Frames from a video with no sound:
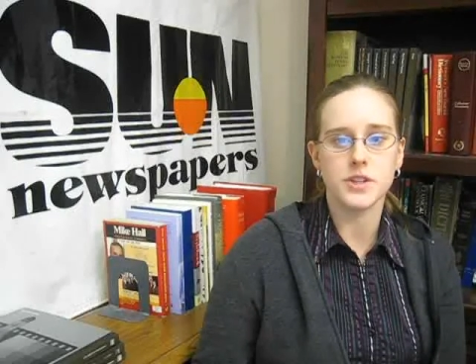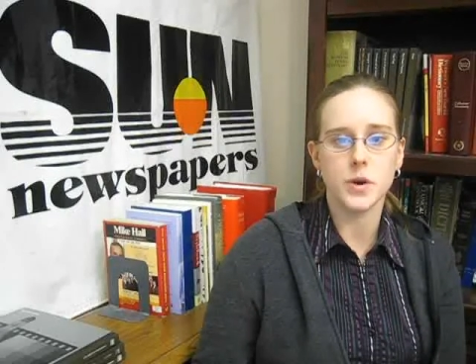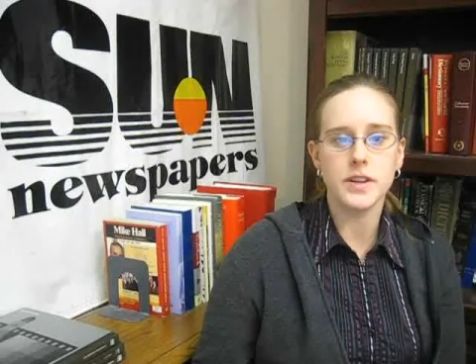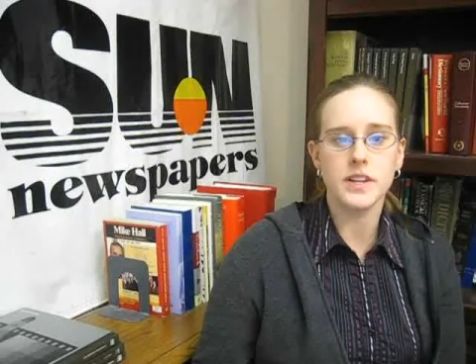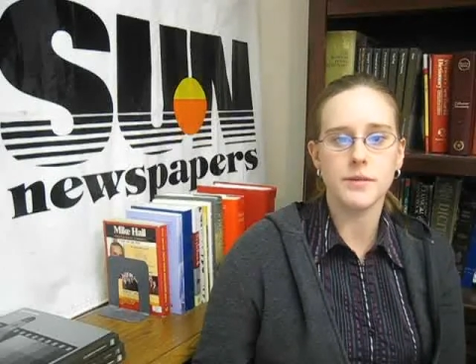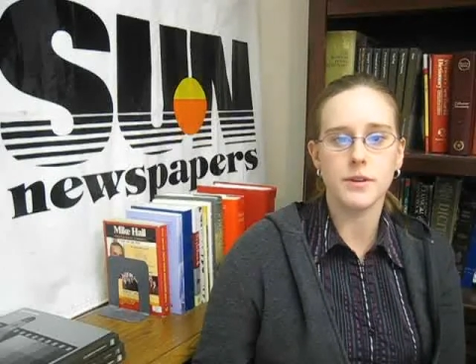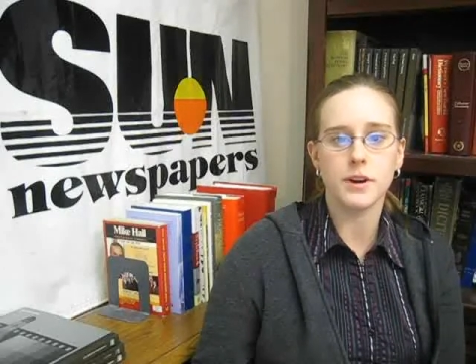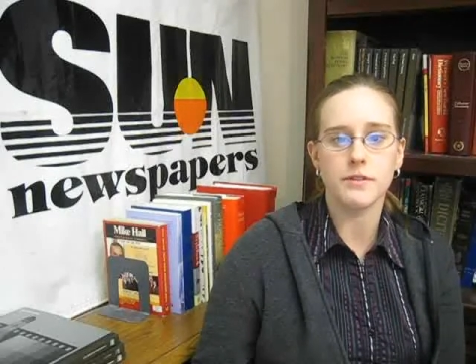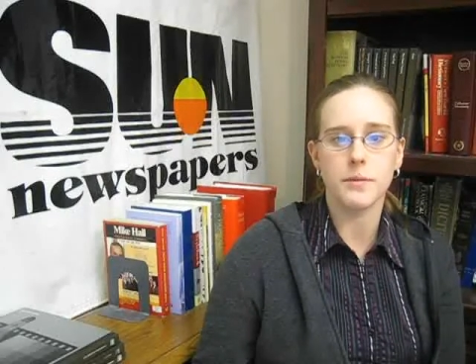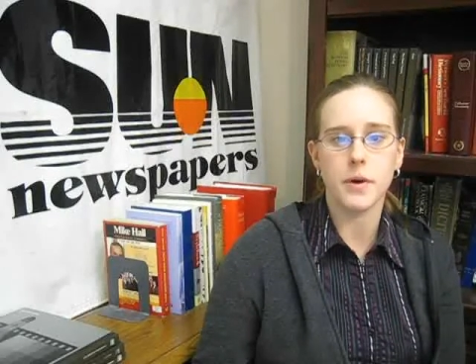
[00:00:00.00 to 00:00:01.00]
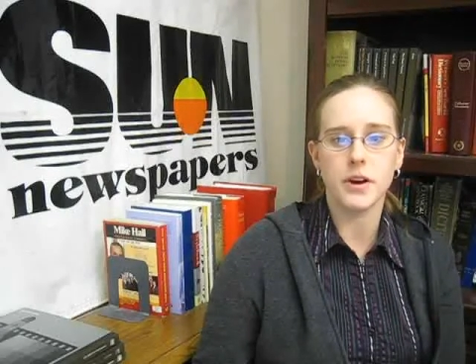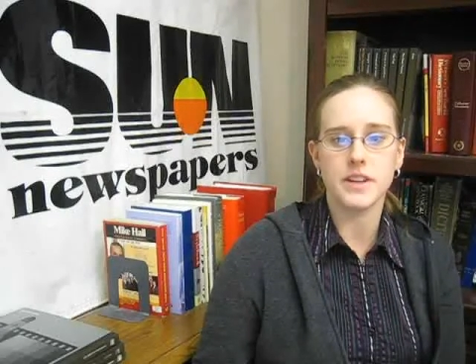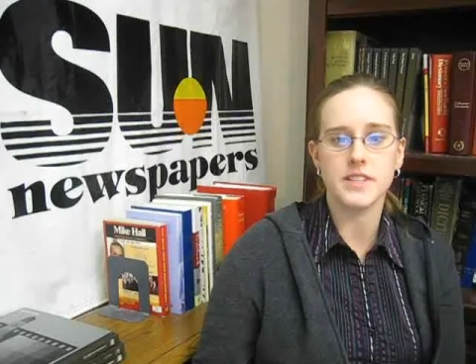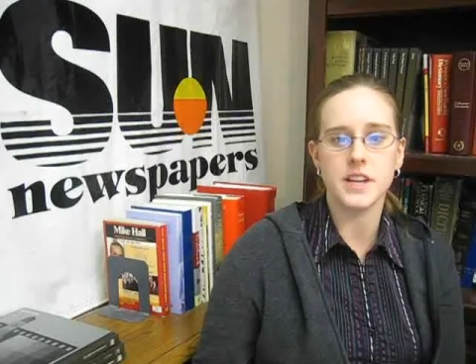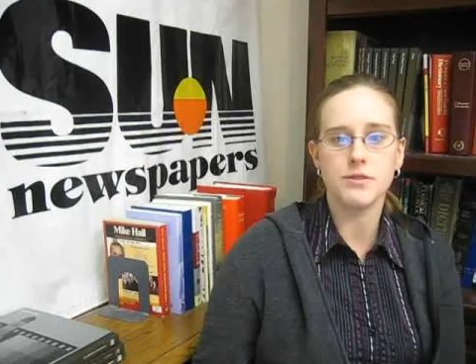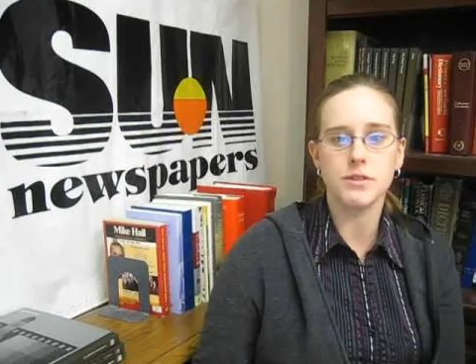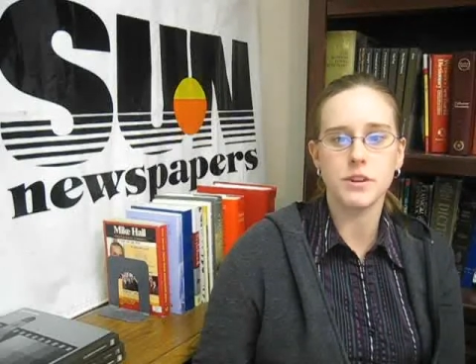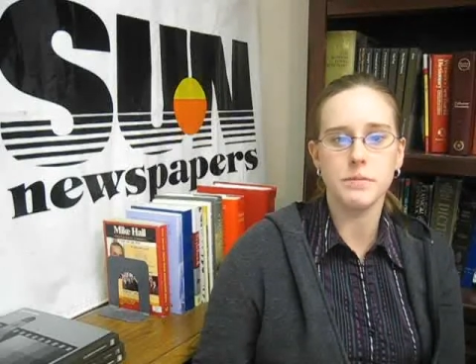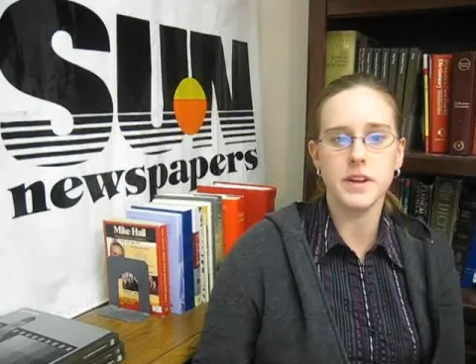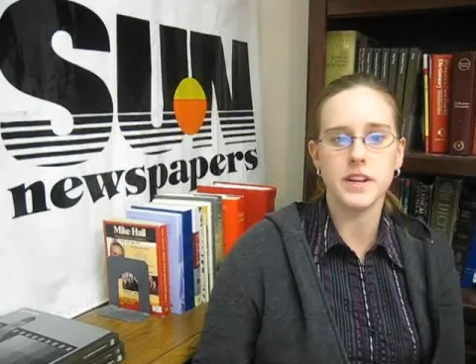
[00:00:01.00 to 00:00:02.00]
joint effort of the party's central
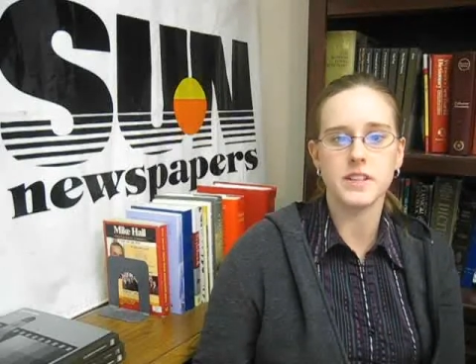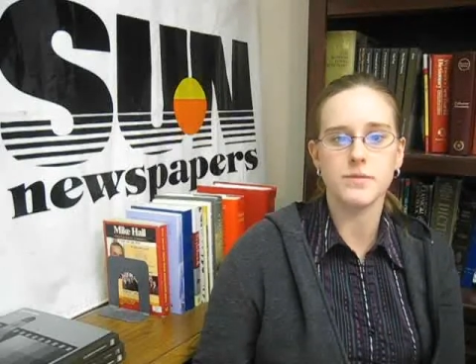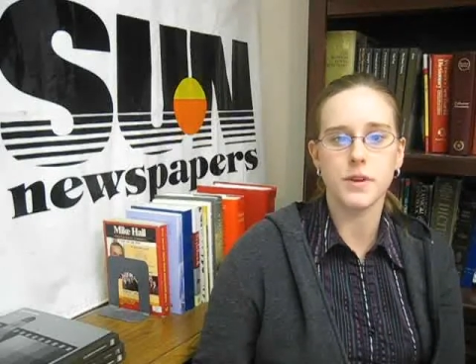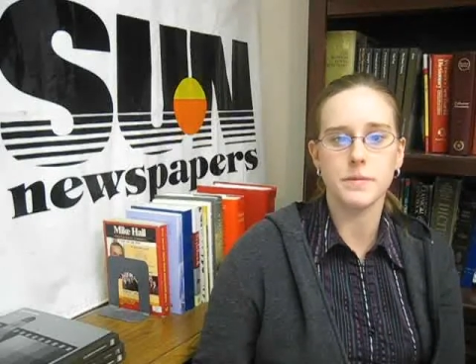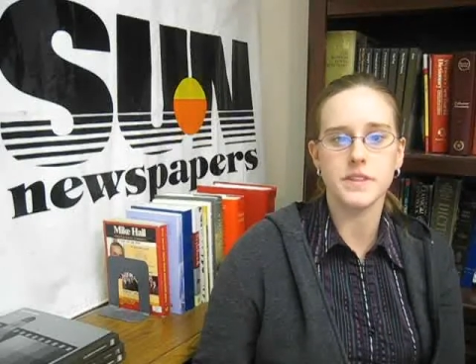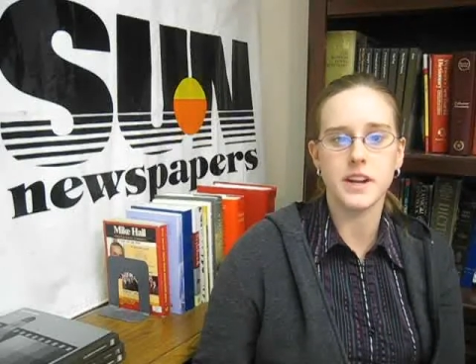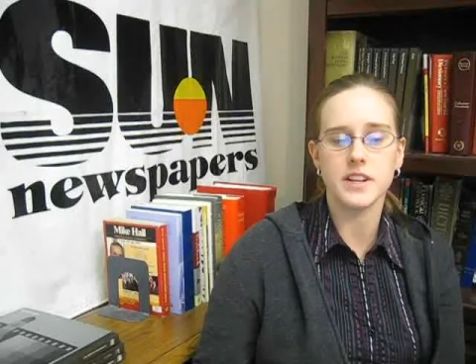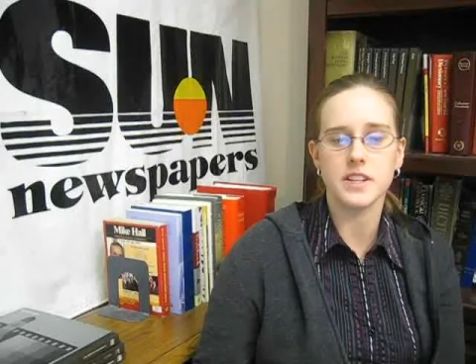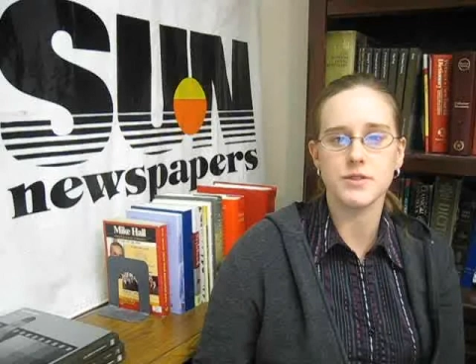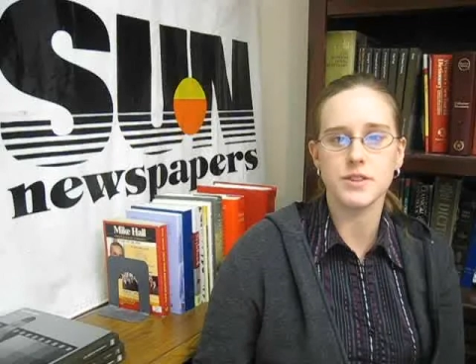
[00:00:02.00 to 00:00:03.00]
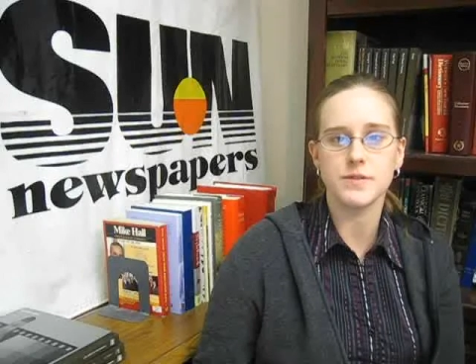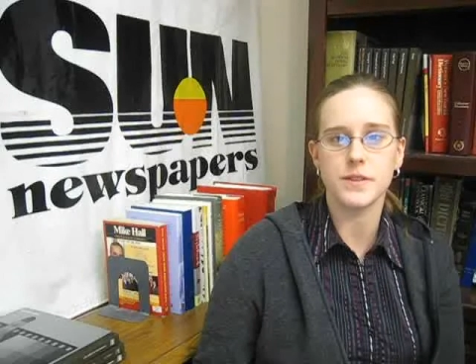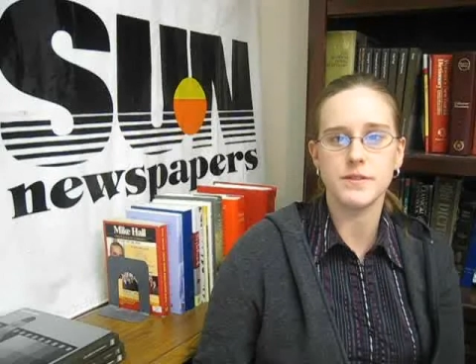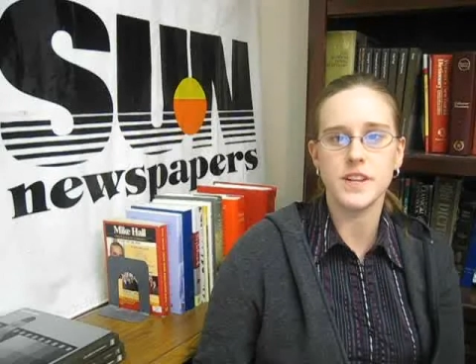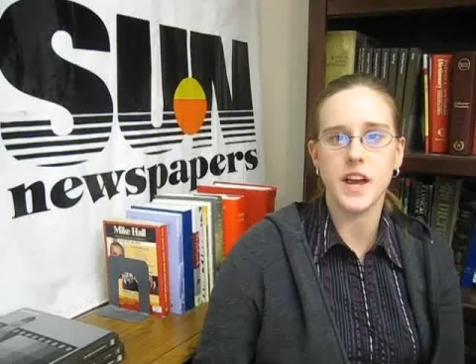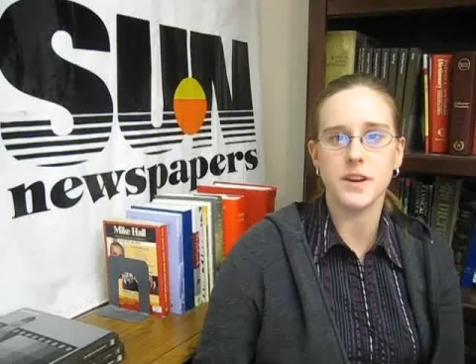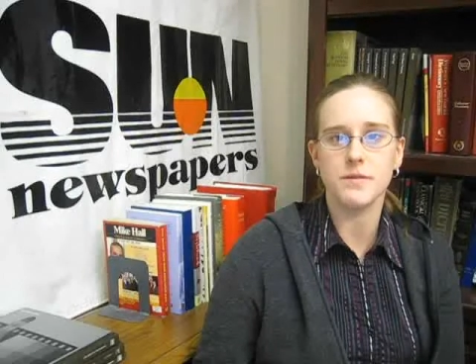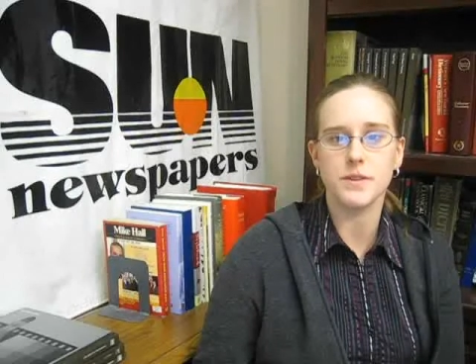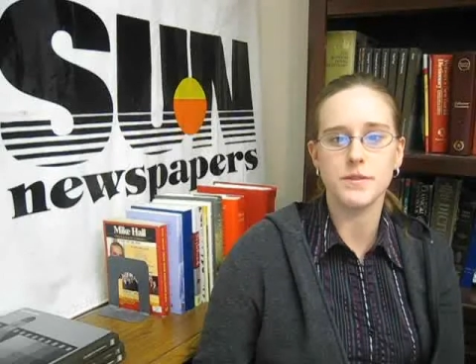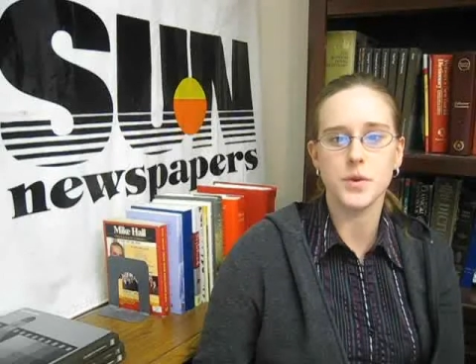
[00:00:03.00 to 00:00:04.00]
committees from Senate Districts fifty and
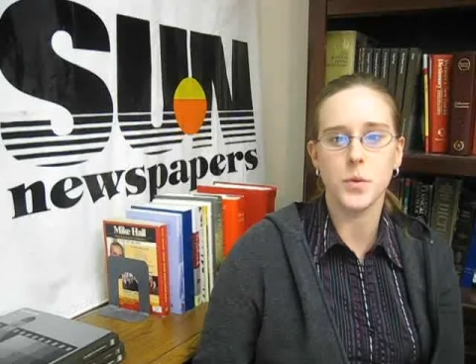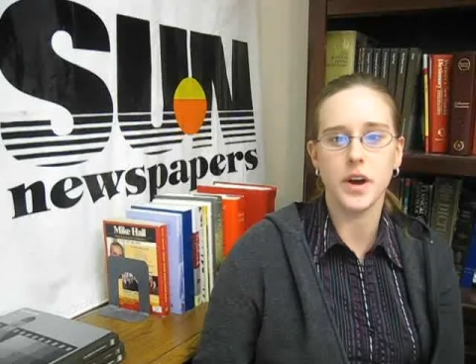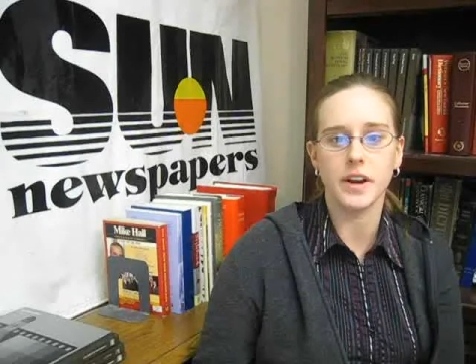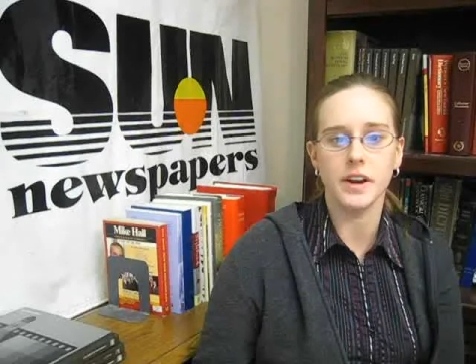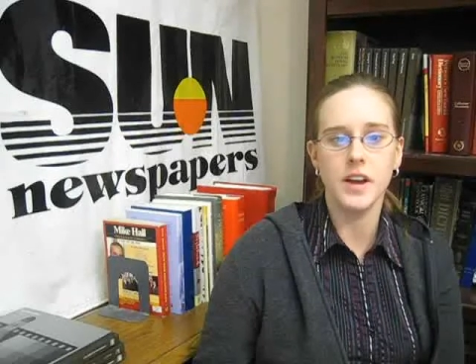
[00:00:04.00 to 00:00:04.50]
fifty-one.